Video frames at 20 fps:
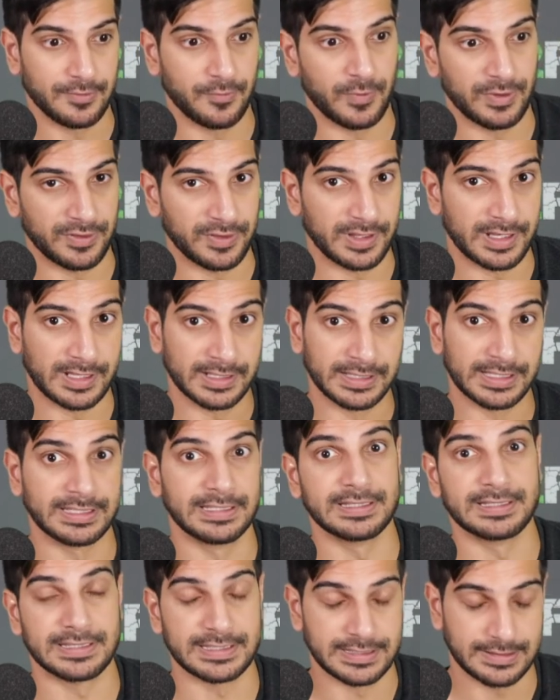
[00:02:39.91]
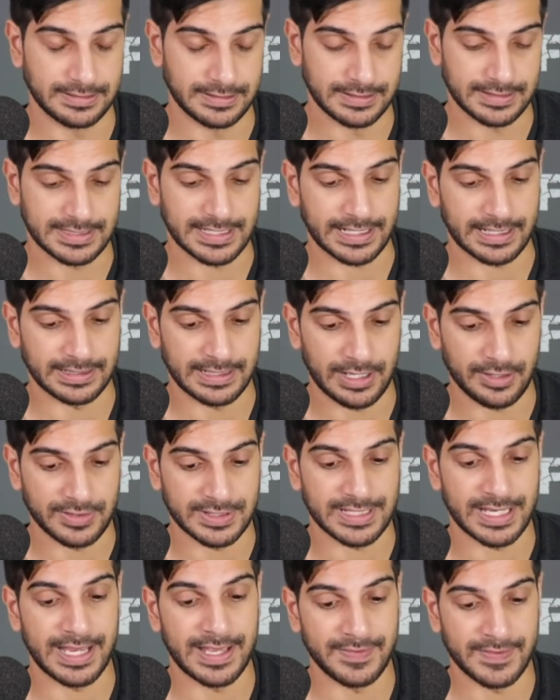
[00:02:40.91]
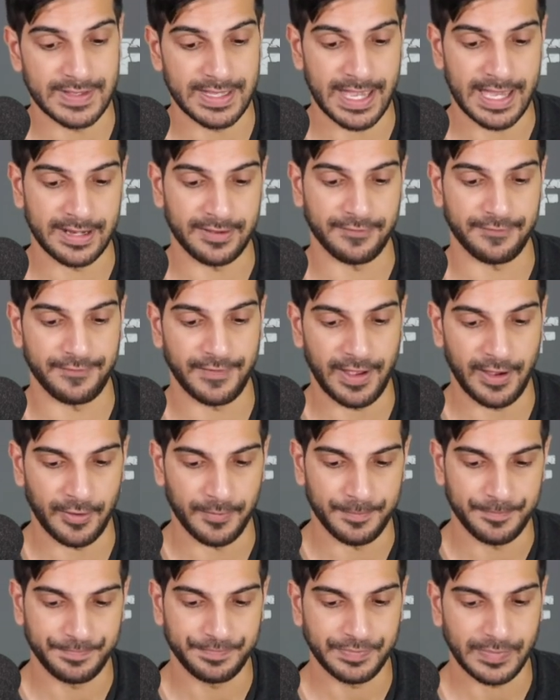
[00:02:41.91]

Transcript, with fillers: one of the elite secondaries in the NFL.